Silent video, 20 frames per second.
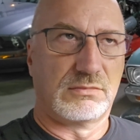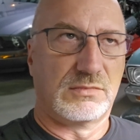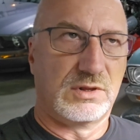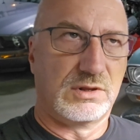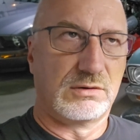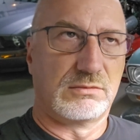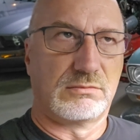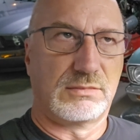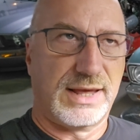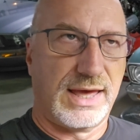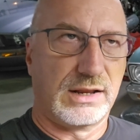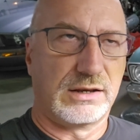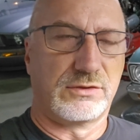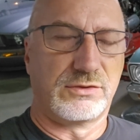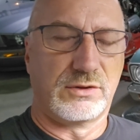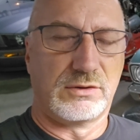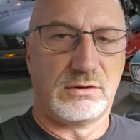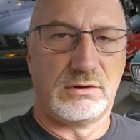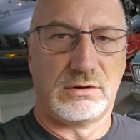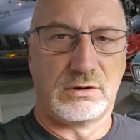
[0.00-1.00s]
that had it
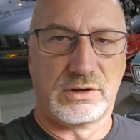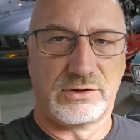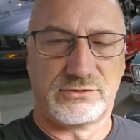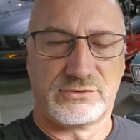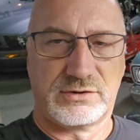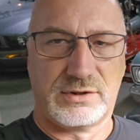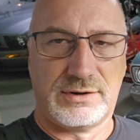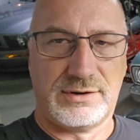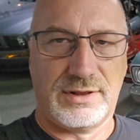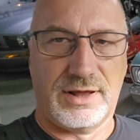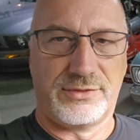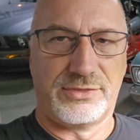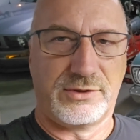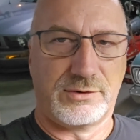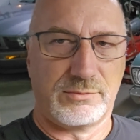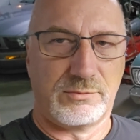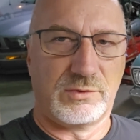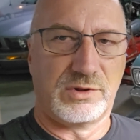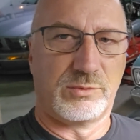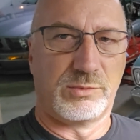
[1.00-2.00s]
the longest, not the
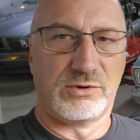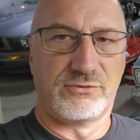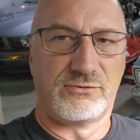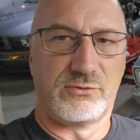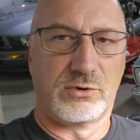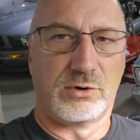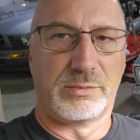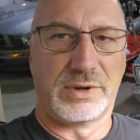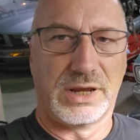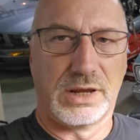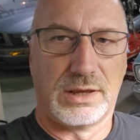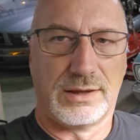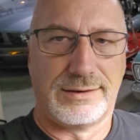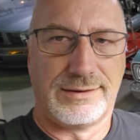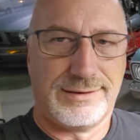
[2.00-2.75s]
one before me,